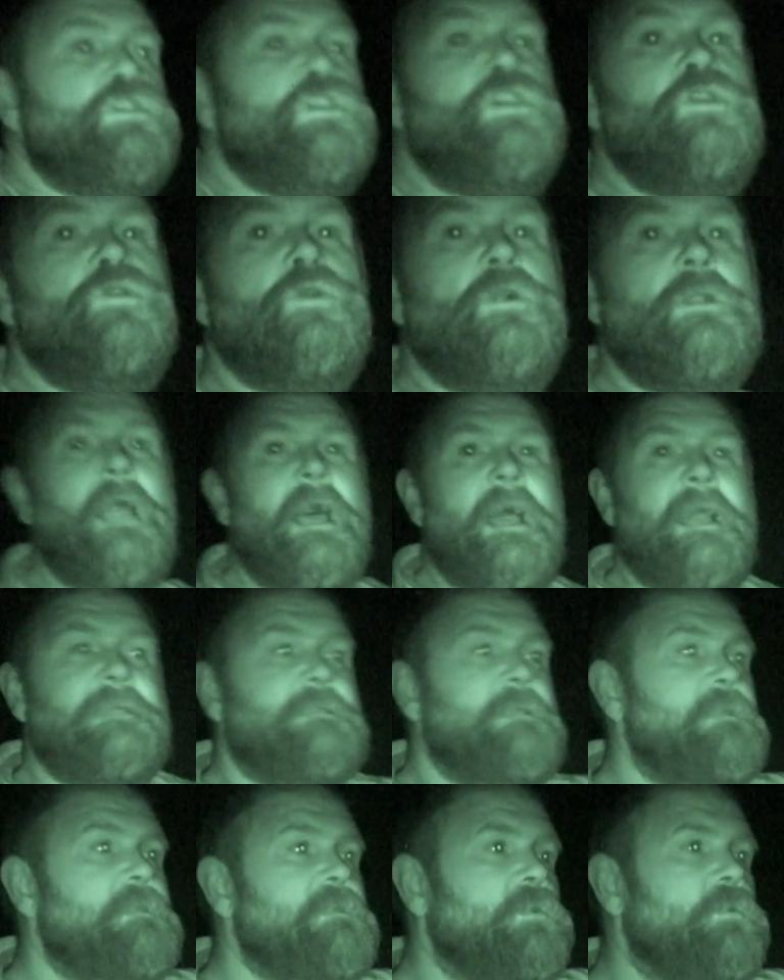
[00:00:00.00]
utilize
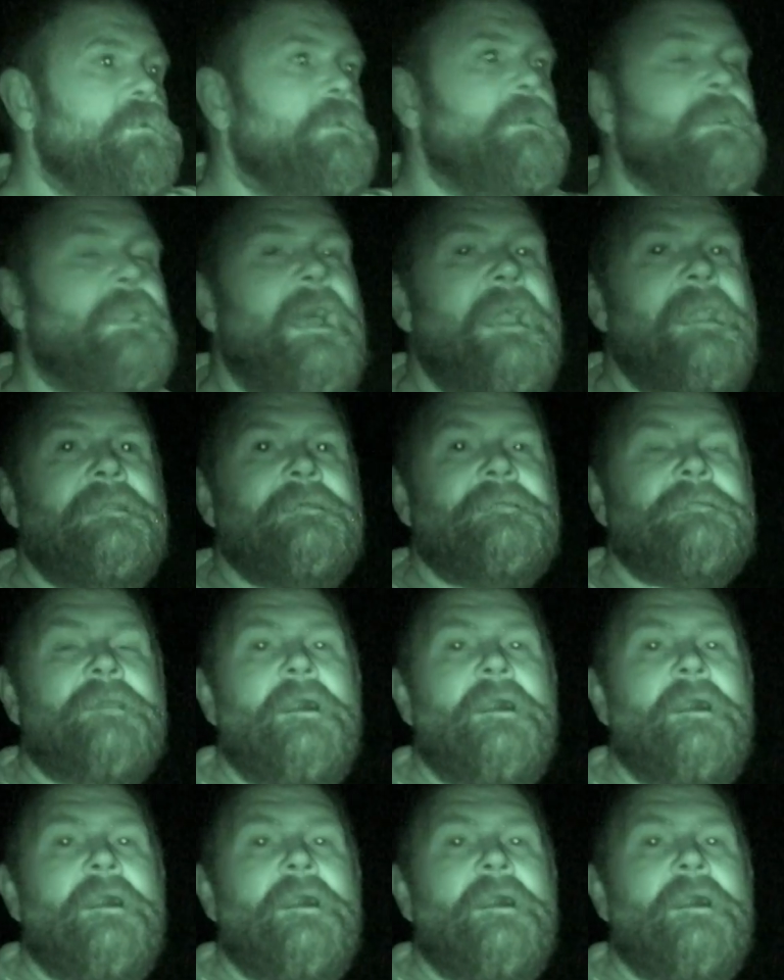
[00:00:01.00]
it so the light is